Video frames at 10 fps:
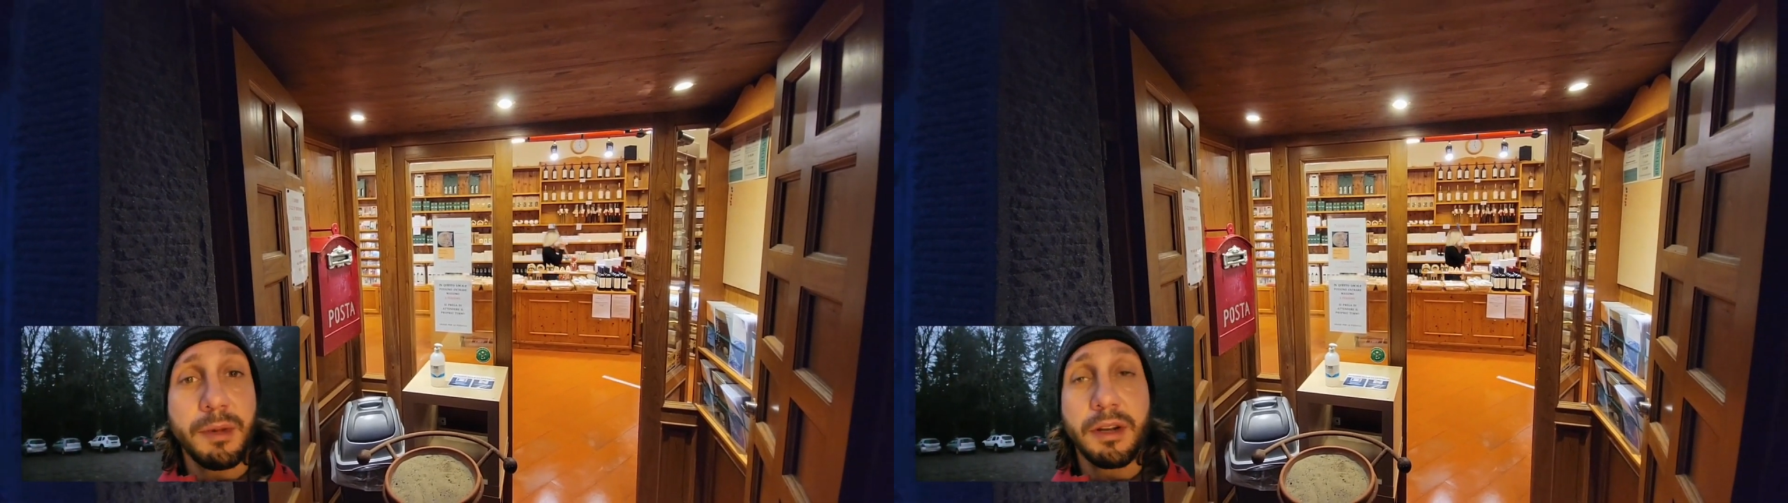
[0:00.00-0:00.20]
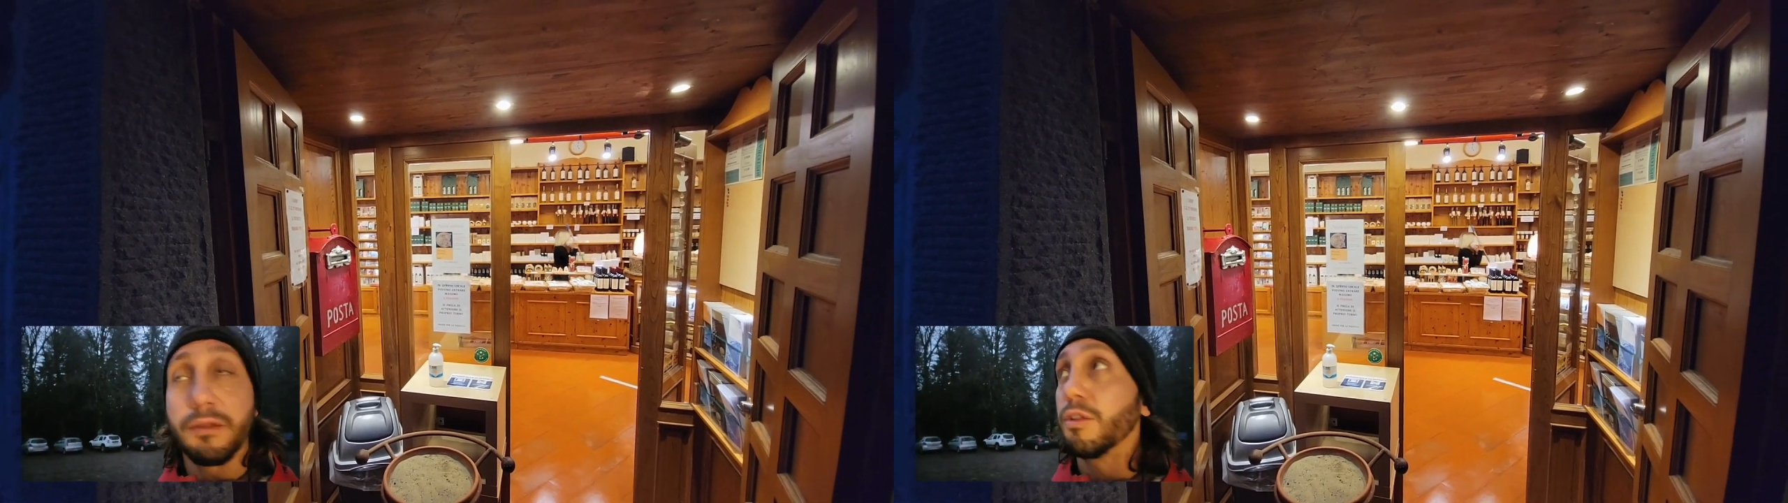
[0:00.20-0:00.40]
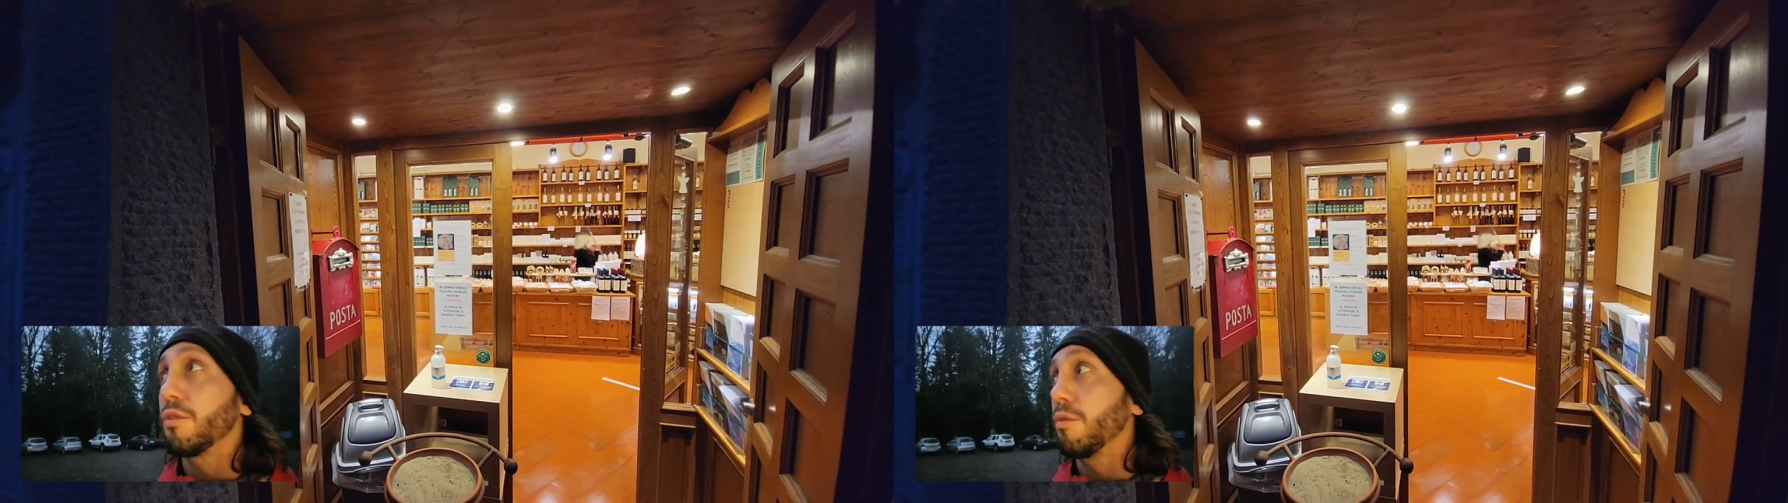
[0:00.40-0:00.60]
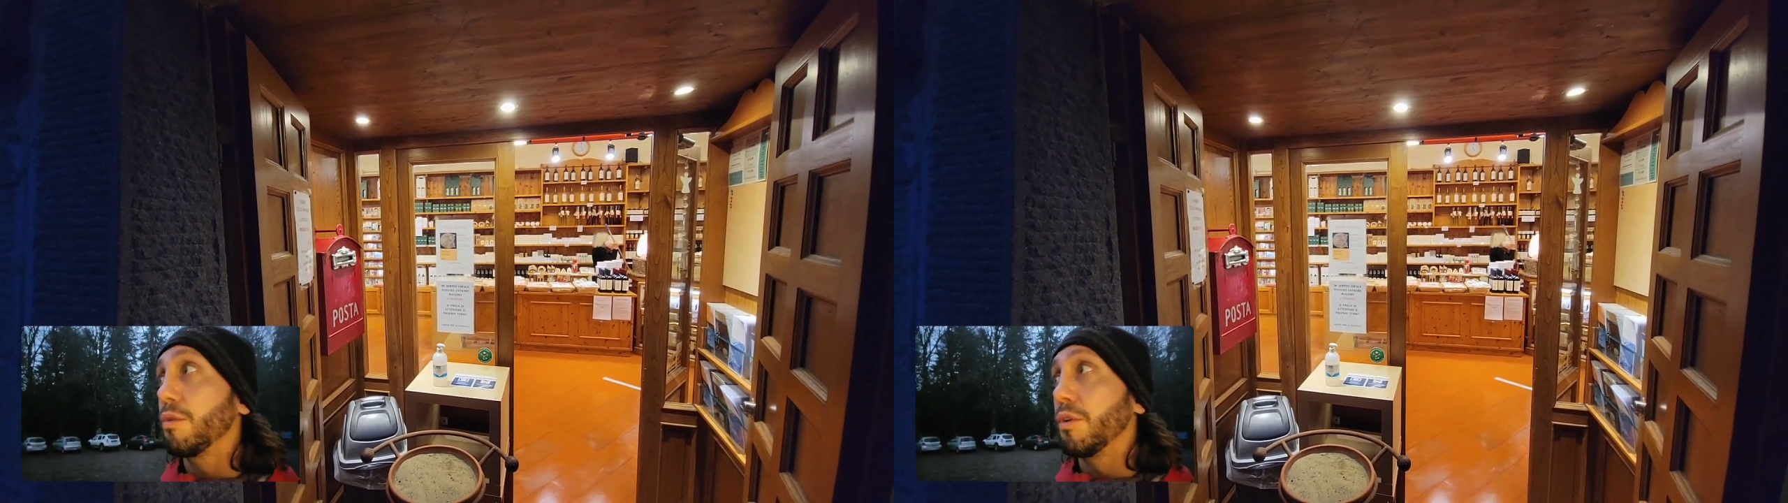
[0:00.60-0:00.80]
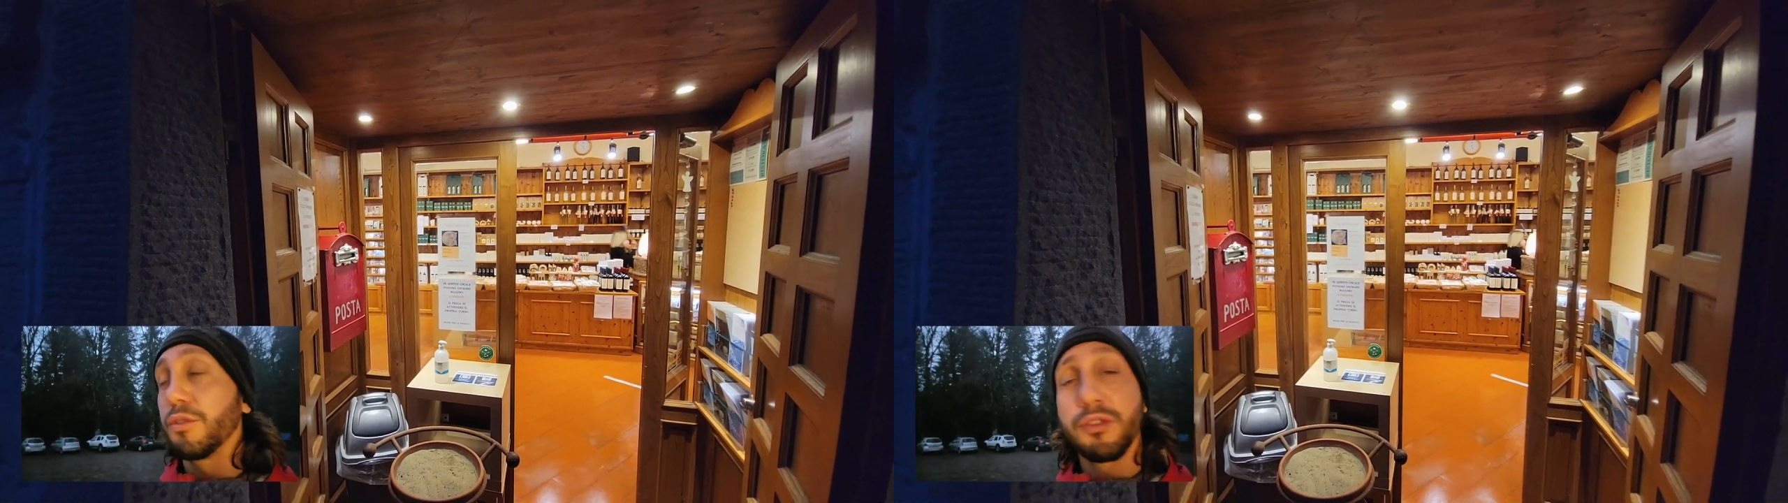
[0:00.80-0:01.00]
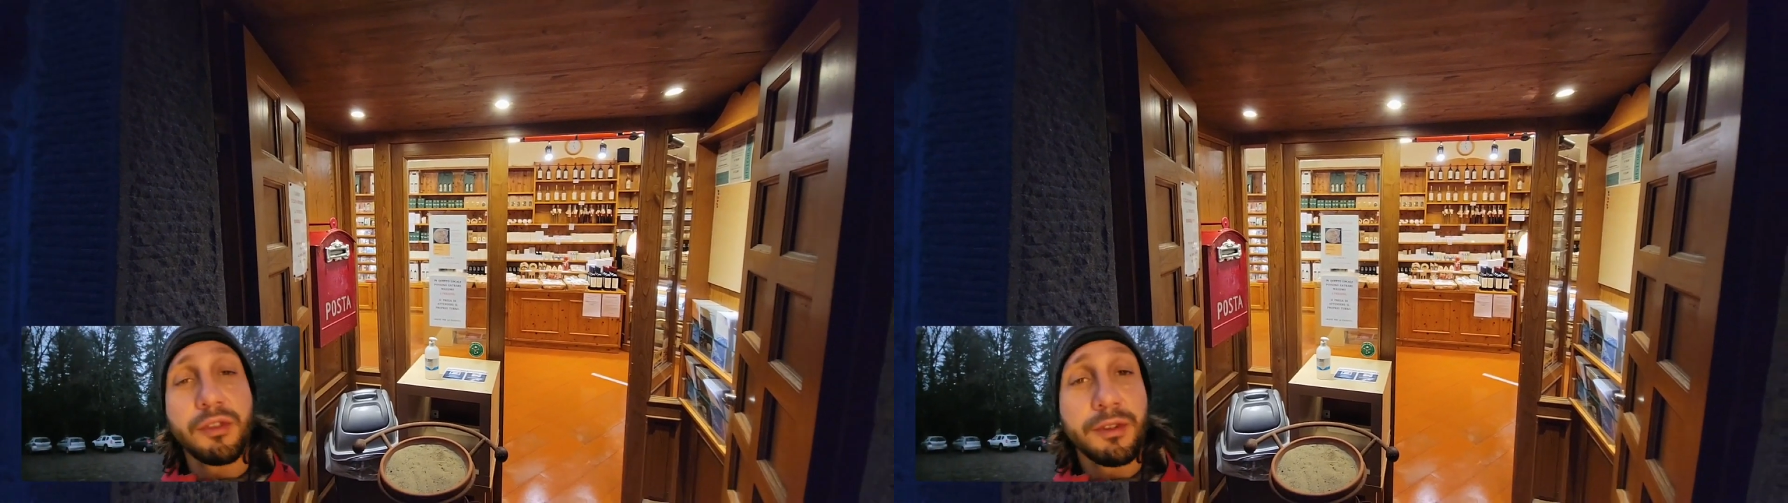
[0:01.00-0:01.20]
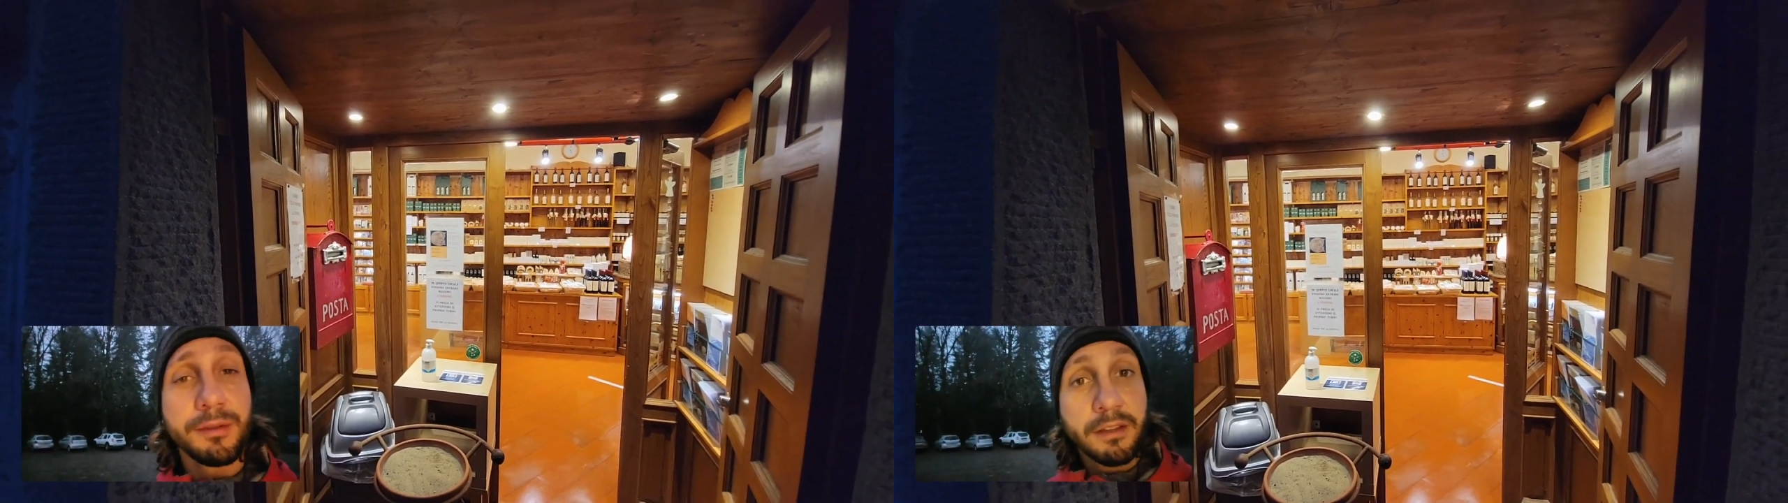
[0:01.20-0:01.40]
made of local produce.